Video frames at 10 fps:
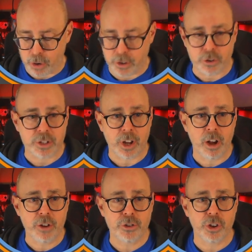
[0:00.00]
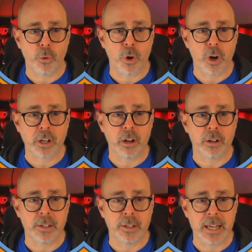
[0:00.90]
There is also one
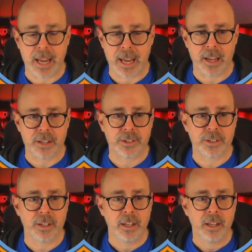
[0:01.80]
called DS